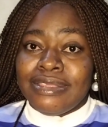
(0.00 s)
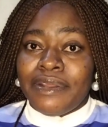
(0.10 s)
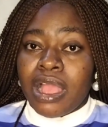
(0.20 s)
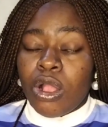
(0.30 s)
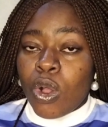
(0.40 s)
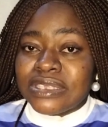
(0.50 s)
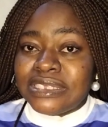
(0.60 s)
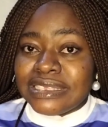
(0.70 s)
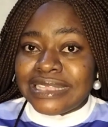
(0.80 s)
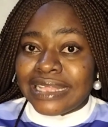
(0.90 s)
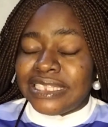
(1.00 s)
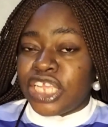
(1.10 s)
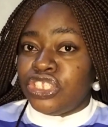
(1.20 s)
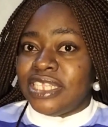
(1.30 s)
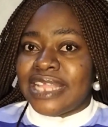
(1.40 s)
There are courses that
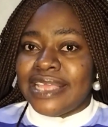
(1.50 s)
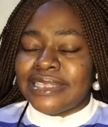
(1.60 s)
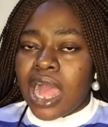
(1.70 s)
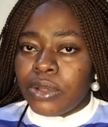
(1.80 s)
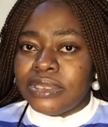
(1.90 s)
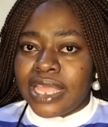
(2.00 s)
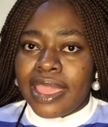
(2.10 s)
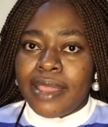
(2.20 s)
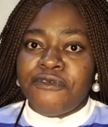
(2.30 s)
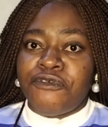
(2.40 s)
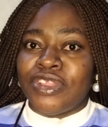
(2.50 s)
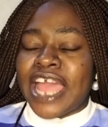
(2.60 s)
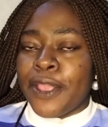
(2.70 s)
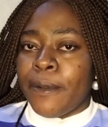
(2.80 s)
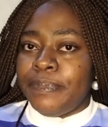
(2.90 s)
is out there for
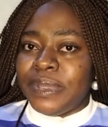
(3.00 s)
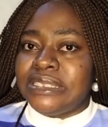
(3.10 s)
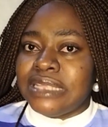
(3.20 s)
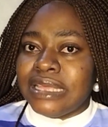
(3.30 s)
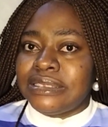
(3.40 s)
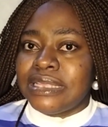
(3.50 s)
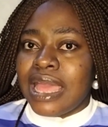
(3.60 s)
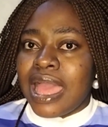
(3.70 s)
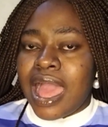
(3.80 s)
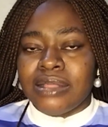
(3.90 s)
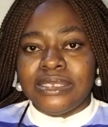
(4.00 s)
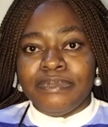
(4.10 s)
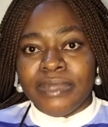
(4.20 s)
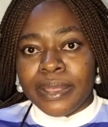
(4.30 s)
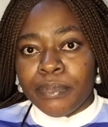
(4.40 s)
that your business, how to
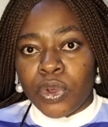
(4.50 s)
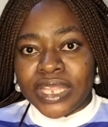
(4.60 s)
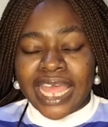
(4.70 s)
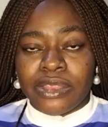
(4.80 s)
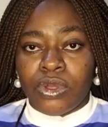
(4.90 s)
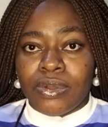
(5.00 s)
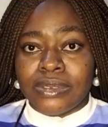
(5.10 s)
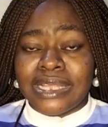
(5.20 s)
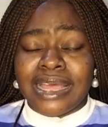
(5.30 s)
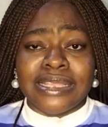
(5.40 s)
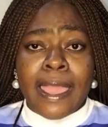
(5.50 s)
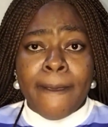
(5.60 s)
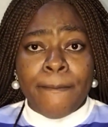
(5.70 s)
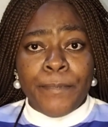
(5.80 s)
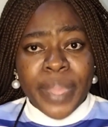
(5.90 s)
make money and all that.
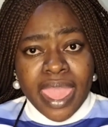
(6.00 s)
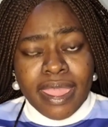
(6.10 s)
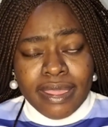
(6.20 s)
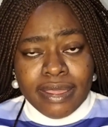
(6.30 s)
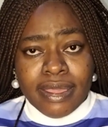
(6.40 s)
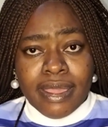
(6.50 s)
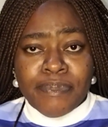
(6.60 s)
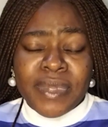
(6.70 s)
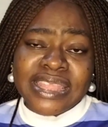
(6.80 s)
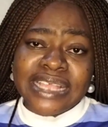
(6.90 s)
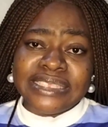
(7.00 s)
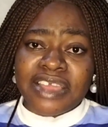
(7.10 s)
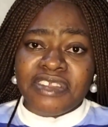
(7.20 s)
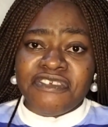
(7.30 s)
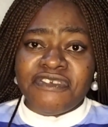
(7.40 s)
Make that
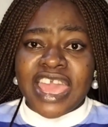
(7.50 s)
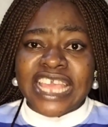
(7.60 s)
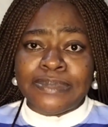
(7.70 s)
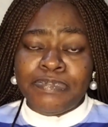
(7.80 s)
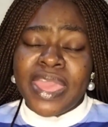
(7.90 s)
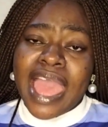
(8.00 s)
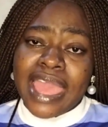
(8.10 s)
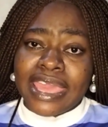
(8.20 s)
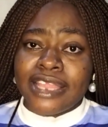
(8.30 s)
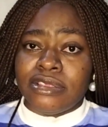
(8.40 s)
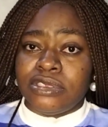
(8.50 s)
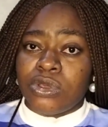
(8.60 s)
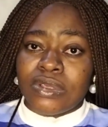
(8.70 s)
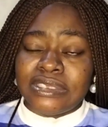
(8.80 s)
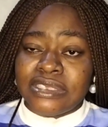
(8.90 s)
sacrifice. Pay and get those
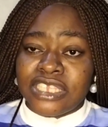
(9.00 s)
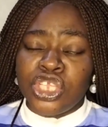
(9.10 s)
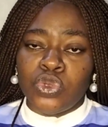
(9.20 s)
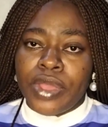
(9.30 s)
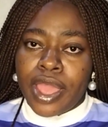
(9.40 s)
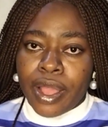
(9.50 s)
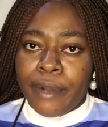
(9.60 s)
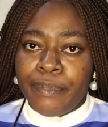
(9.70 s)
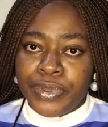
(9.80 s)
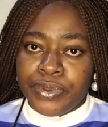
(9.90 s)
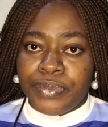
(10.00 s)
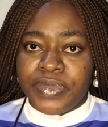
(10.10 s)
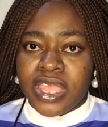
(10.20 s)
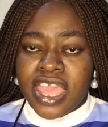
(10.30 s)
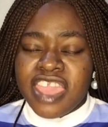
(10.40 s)
courses. It will help you.
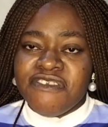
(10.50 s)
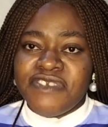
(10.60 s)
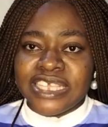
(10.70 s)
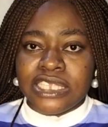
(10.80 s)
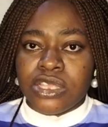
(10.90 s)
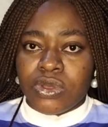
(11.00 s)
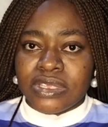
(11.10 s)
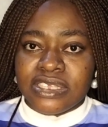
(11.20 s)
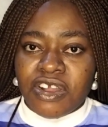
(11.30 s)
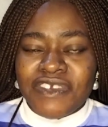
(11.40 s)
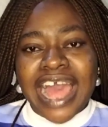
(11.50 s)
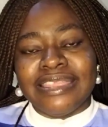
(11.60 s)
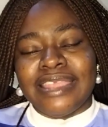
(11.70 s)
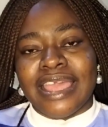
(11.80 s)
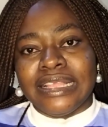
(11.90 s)
Invest in yourself.
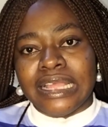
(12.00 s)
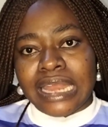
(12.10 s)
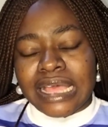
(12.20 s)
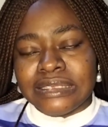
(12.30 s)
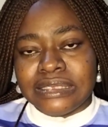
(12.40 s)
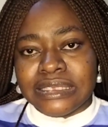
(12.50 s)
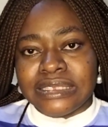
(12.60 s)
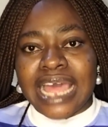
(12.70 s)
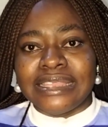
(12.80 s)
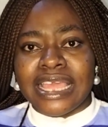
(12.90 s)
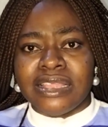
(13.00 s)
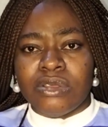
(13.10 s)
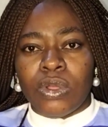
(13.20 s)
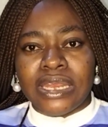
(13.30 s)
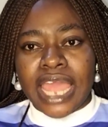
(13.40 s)
Attend classes.
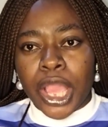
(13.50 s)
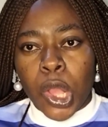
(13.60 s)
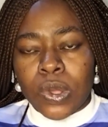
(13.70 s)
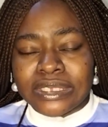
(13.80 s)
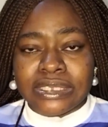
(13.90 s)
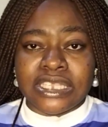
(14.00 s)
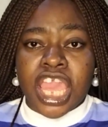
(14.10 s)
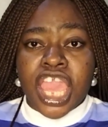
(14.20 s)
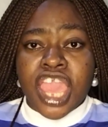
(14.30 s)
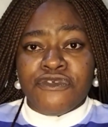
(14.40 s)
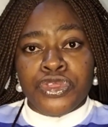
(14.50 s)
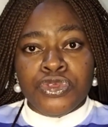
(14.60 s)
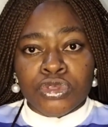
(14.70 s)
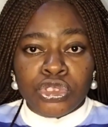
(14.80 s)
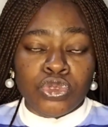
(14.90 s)
Attend online courses. Even
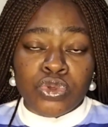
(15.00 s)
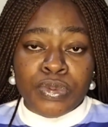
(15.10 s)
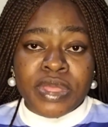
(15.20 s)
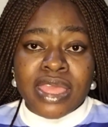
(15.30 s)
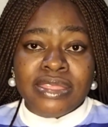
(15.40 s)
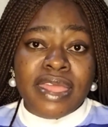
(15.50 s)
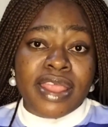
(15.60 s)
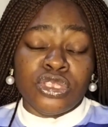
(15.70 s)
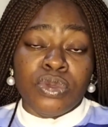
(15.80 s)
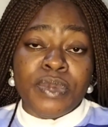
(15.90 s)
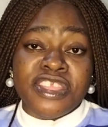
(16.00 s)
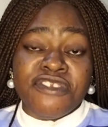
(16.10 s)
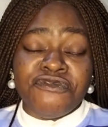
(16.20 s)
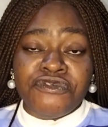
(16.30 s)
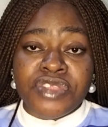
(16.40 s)
YouTube. There are so many
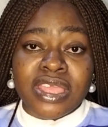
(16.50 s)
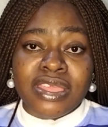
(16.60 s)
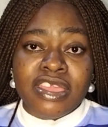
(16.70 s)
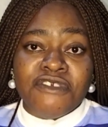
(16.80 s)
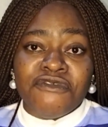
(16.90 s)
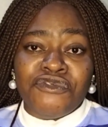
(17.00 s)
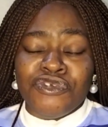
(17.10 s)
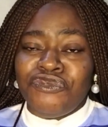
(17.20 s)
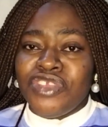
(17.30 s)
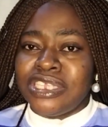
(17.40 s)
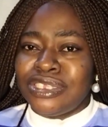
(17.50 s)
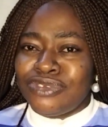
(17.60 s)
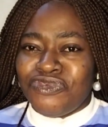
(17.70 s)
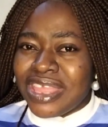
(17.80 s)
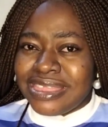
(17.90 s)
free
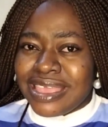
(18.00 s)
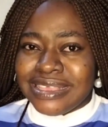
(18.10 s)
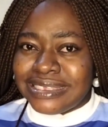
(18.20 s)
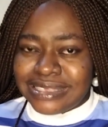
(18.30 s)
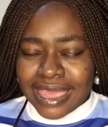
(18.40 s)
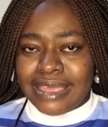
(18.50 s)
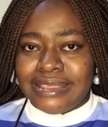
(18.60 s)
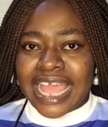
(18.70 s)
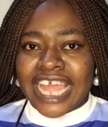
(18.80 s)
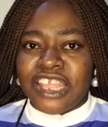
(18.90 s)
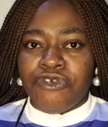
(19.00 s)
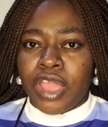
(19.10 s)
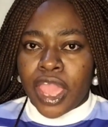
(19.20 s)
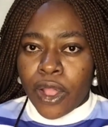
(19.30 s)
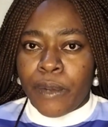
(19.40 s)
things there that can
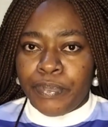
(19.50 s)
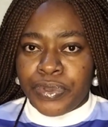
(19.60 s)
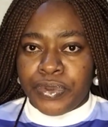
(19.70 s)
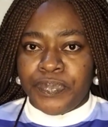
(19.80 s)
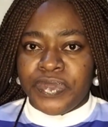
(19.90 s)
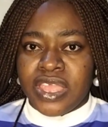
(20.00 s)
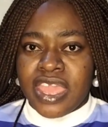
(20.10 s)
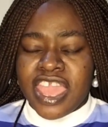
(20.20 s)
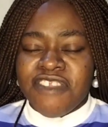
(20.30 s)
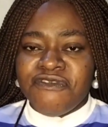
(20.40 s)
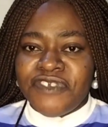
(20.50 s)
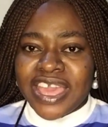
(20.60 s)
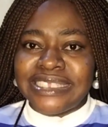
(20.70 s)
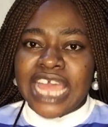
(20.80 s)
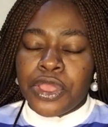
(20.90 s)
even help you.
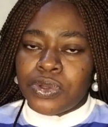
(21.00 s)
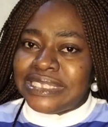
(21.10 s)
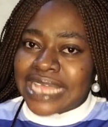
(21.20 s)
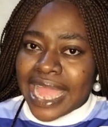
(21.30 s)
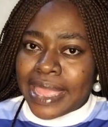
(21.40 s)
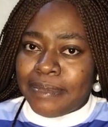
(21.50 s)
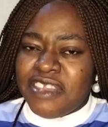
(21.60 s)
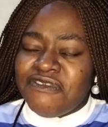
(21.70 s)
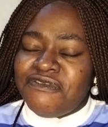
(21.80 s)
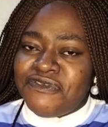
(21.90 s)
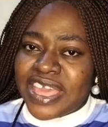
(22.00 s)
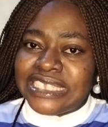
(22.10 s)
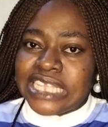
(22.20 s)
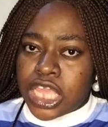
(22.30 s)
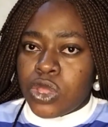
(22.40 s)
Invest that your time.
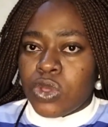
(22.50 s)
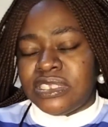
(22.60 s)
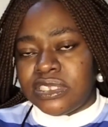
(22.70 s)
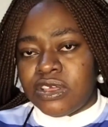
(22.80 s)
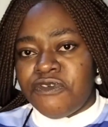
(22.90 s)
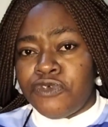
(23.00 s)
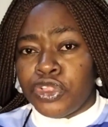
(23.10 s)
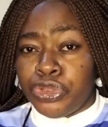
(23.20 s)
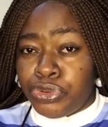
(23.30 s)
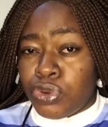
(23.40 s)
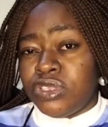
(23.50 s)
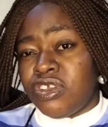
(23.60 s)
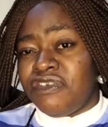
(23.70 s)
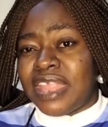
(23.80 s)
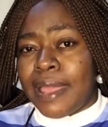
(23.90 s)
Invest in yourself for the growth
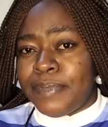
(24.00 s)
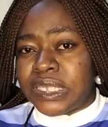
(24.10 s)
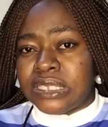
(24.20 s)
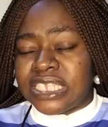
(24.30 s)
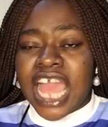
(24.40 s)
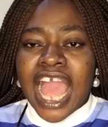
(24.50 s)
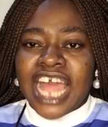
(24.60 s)
of that business.